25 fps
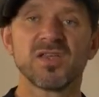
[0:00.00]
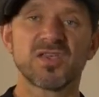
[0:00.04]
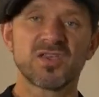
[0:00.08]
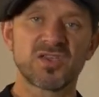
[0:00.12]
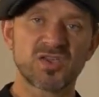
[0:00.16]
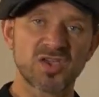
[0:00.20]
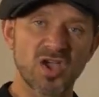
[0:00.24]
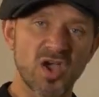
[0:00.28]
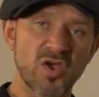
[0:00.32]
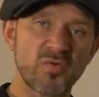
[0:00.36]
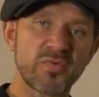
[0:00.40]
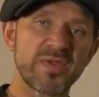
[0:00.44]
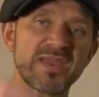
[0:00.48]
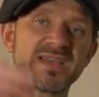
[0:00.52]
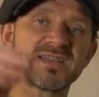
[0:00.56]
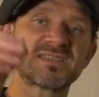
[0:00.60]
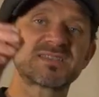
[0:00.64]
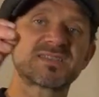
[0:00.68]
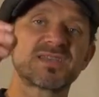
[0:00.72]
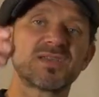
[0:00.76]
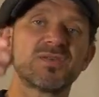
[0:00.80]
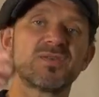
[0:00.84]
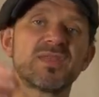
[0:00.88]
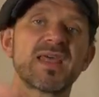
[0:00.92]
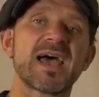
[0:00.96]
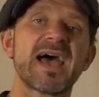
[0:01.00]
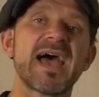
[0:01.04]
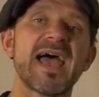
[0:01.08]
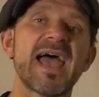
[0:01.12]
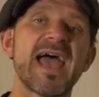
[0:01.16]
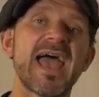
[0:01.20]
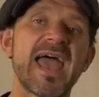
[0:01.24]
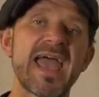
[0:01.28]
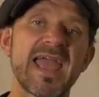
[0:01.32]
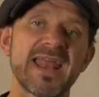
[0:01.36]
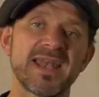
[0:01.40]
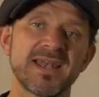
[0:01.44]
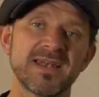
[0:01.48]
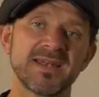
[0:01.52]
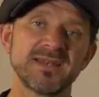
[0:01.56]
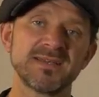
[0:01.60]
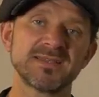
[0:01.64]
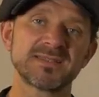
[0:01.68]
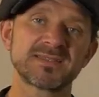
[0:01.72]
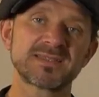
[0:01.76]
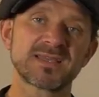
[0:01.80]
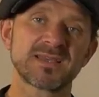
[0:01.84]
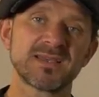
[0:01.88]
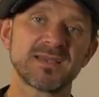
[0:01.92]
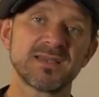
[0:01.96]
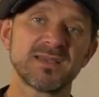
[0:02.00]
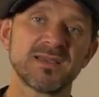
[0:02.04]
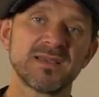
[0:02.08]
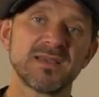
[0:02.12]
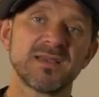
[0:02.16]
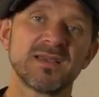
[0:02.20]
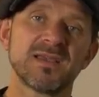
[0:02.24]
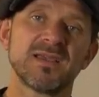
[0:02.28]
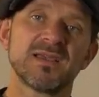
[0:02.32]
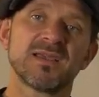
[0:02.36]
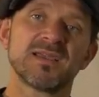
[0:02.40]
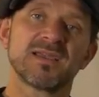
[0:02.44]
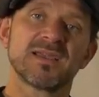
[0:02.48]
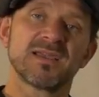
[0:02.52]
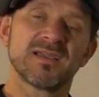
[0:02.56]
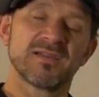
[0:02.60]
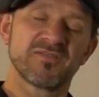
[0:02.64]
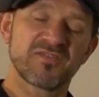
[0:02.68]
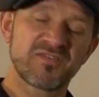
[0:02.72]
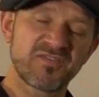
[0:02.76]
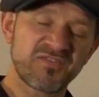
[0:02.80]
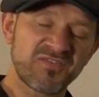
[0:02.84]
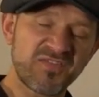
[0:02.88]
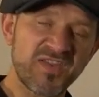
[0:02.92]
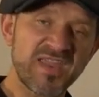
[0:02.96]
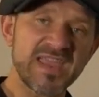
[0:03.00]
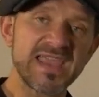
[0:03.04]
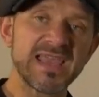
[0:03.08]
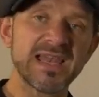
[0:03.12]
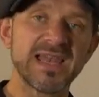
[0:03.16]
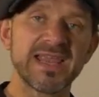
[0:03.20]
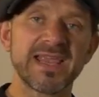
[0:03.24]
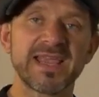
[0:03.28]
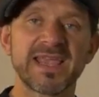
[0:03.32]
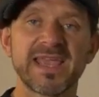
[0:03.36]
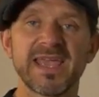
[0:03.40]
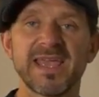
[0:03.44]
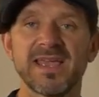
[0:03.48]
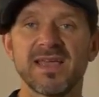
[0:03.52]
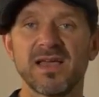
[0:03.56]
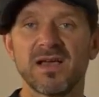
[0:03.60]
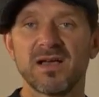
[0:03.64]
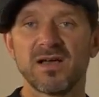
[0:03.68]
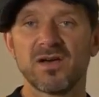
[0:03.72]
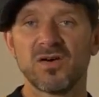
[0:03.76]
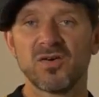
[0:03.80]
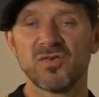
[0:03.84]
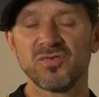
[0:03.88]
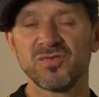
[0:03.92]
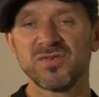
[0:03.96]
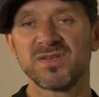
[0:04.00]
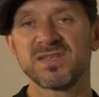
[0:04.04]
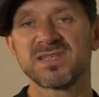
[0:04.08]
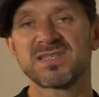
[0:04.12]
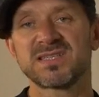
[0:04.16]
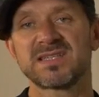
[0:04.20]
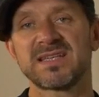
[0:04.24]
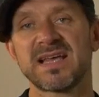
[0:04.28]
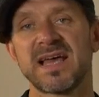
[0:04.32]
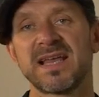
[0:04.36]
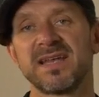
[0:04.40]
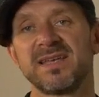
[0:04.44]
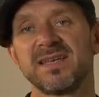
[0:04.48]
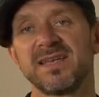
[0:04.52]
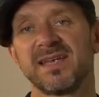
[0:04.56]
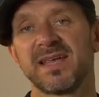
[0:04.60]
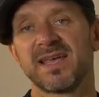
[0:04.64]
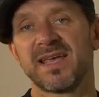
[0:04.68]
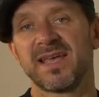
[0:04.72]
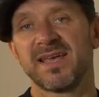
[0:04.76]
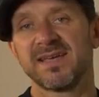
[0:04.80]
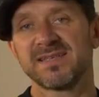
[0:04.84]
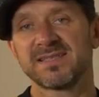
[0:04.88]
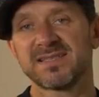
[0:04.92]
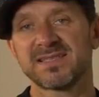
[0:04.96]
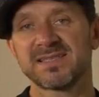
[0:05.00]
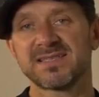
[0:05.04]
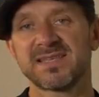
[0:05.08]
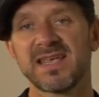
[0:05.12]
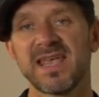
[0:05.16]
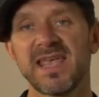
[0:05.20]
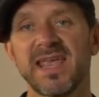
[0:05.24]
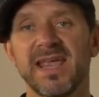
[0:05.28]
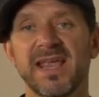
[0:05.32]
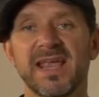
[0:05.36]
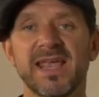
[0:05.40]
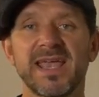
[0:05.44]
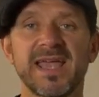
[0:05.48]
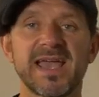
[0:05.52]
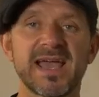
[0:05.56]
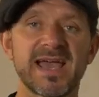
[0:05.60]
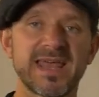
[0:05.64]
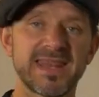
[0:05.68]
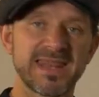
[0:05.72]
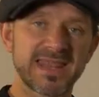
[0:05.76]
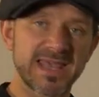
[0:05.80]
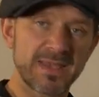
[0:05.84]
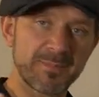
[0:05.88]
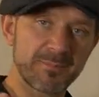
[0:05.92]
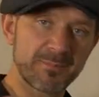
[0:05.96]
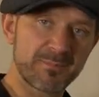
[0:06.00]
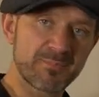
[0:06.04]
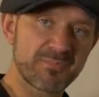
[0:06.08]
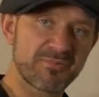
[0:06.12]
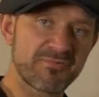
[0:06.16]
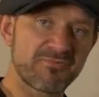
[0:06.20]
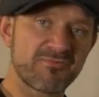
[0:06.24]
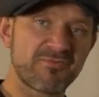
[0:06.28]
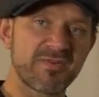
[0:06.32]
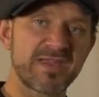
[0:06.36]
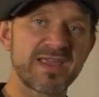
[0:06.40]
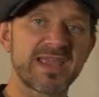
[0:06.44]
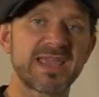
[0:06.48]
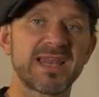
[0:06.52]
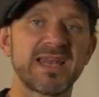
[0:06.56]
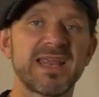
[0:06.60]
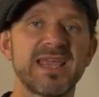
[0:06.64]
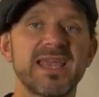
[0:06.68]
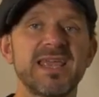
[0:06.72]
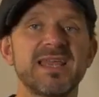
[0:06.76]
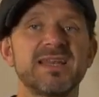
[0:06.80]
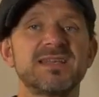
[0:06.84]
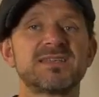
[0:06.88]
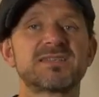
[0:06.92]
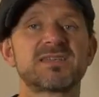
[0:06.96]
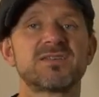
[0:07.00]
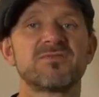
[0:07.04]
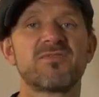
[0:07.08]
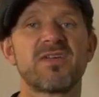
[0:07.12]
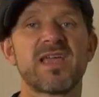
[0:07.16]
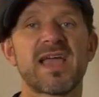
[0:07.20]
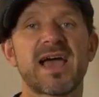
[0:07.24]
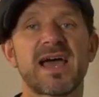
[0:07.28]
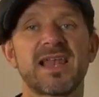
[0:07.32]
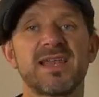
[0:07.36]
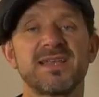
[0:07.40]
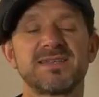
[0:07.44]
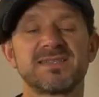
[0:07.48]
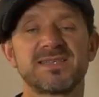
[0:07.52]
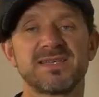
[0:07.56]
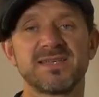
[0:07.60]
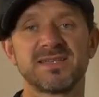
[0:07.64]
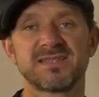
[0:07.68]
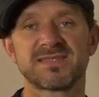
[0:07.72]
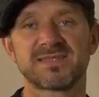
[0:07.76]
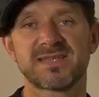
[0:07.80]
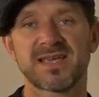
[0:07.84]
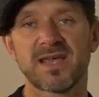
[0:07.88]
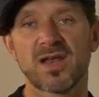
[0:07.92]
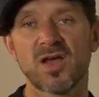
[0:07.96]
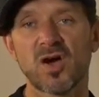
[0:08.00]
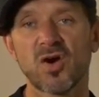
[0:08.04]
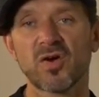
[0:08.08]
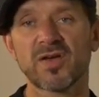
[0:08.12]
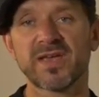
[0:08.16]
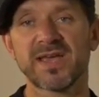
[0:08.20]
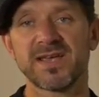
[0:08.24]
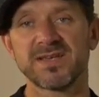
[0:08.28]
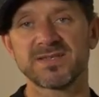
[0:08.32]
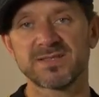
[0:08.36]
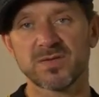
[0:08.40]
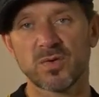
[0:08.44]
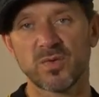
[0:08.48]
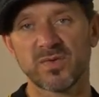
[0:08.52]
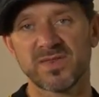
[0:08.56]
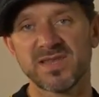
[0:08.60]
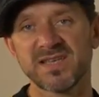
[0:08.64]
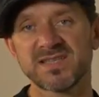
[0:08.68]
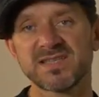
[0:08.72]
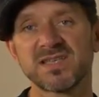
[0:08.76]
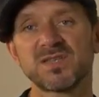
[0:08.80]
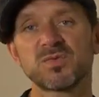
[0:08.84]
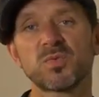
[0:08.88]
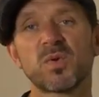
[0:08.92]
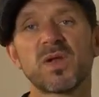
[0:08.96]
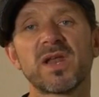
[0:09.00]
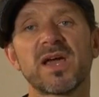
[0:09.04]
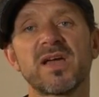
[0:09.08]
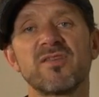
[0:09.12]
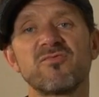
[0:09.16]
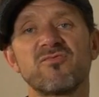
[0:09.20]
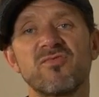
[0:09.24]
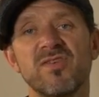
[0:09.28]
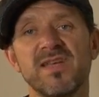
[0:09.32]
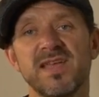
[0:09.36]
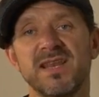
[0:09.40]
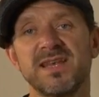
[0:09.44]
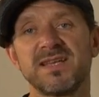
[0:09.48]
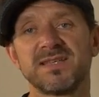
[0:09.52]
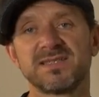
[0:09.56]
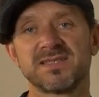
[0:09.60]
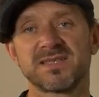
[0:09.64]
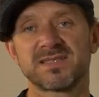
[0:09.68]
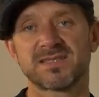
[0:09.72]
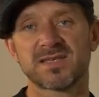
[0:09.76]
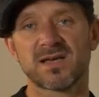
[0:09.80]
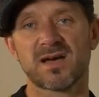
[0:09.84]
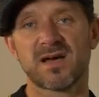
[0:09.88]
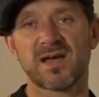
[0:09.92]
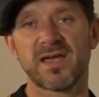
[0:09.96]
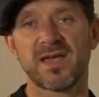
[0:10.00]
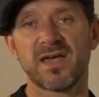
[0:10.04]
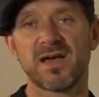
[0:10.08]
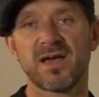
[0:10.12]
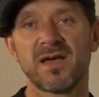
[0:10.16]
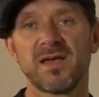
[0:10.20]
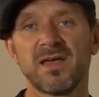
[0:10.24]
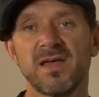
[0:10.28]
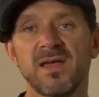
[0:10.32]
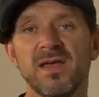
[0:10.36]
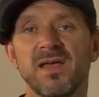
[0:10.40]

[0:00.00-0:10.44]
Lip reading: Going to that end, feeling it, understanding it, seeing it, and then bringing it into reality and saying, okay, so this is what I really desire.